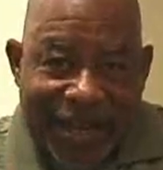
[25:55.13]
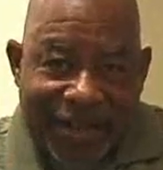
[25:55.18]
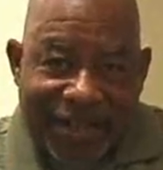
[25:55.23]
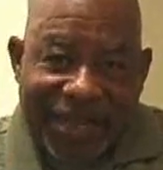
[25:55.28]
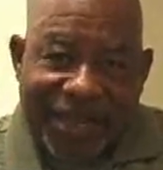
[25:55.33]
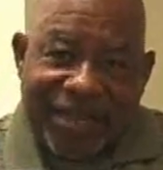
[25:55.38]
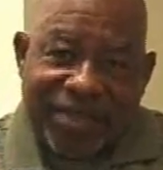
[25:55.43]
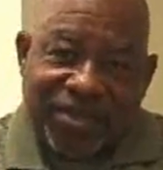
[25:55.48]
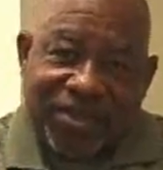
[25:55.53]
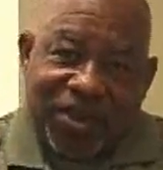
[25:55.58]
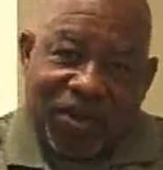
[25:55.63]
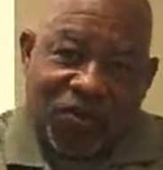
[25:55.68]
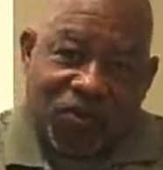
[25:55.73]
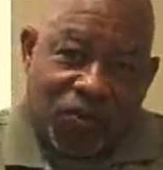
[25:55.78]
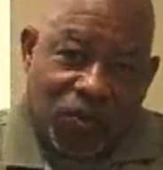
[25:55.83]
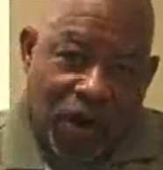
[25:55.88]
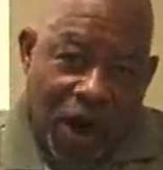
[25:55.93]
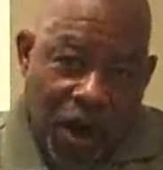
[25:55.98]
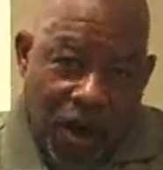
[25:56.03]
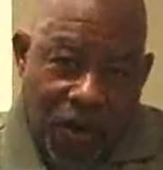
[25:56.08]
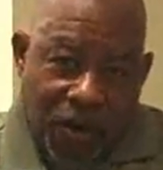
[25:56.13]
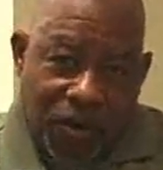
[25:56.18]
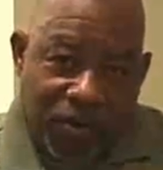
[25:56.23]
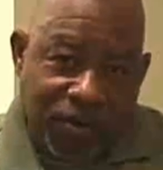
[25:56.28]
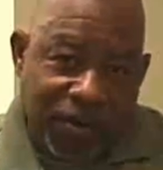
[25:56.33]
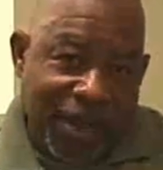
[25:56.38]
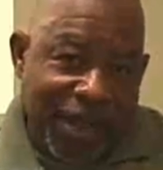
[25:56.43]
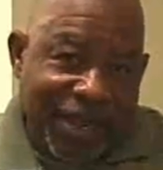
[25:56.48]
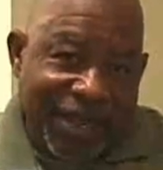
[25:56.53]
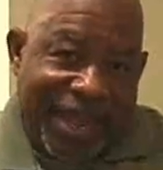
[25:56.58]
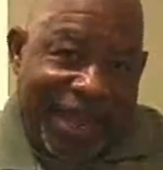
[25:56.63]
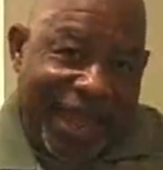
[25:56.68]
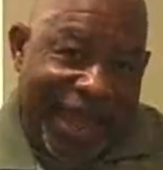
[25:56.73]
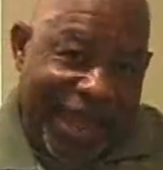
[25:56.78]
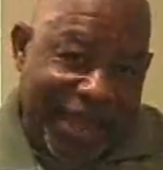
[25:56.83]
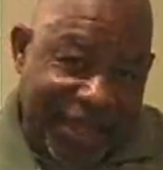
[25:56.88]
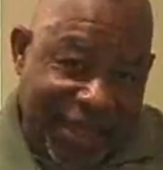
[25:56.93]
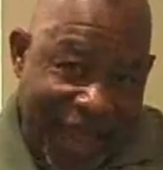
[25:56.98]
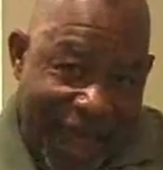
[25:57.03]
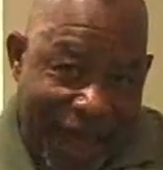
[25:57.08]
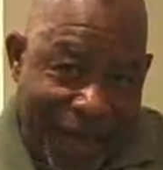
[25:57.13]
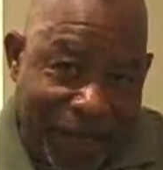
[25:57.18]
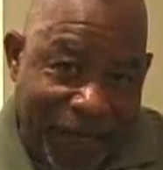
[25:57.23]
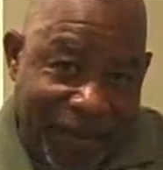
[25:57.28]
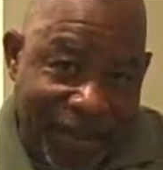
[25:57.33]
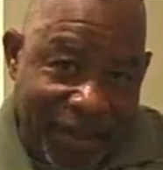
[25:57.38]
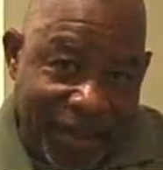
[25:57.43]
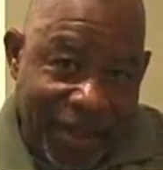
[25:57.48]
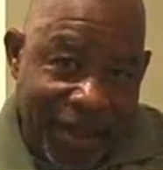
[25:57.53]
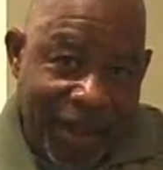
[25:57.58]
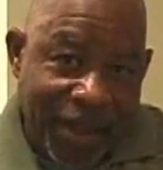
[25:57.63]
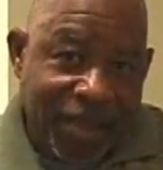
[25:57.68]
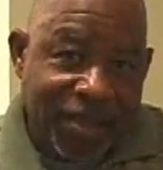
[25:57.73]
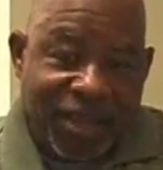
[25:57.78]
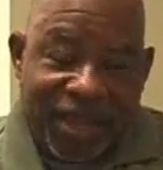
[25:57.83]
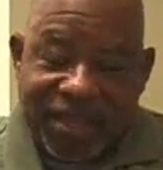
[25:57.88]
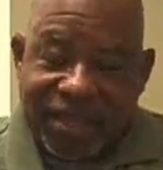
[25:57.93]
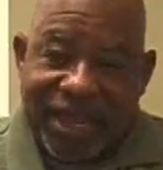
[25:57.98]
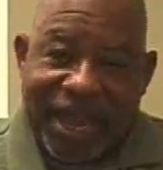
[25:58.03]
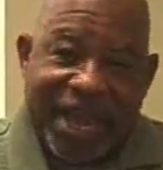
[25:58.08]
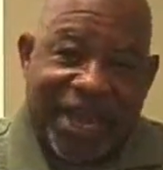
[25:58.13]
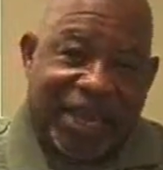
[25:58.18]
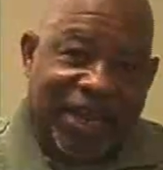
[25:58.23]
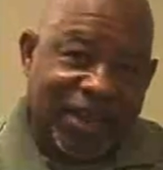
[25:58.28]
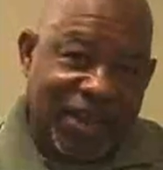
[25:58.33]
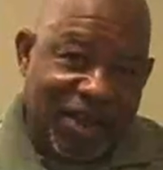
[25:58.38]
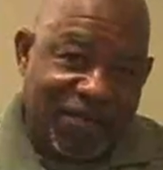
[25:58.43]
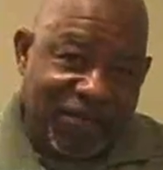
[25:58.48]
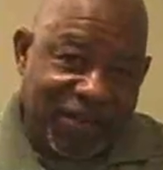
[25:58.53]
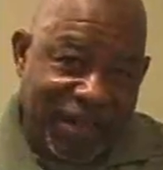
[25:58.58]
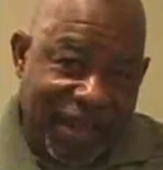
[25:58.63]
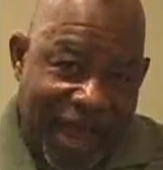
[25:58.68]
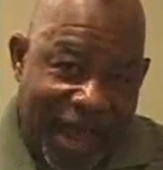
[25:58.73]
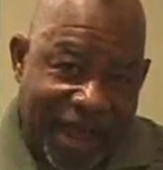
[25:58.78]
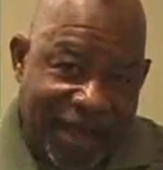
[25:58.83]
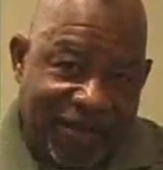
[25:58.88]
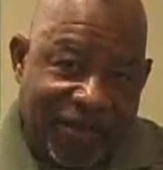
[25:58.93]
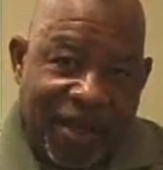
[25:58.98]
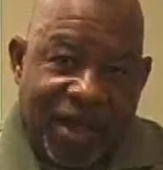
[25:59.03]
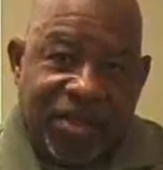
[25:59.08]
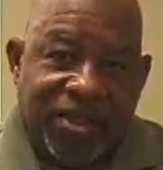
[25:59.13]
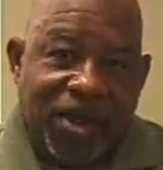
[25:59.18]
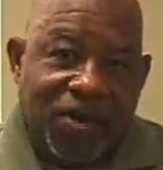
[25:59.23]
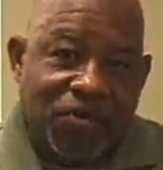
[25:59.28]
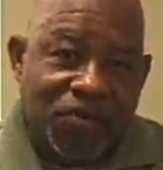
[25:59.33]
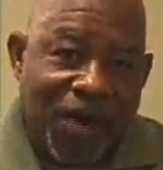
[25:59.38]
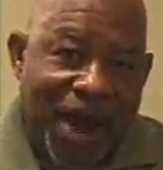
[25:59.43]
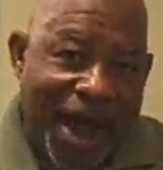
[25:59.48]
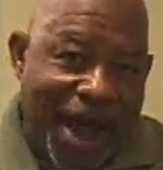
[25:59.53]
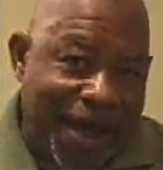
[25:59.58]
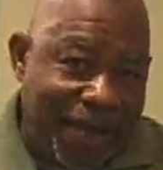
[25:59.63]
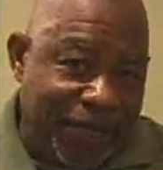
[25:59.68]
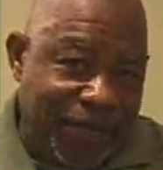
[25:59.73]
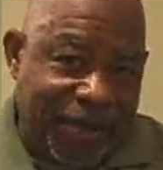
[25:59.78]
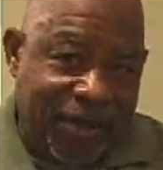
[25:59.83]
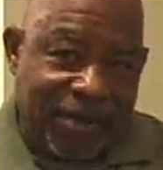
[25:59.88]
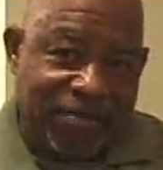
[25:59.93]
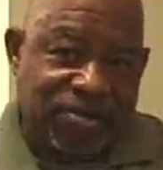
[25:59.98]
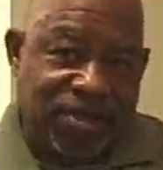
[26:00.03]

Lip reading: is the wrong that has happened. The taking of a life, the robbing of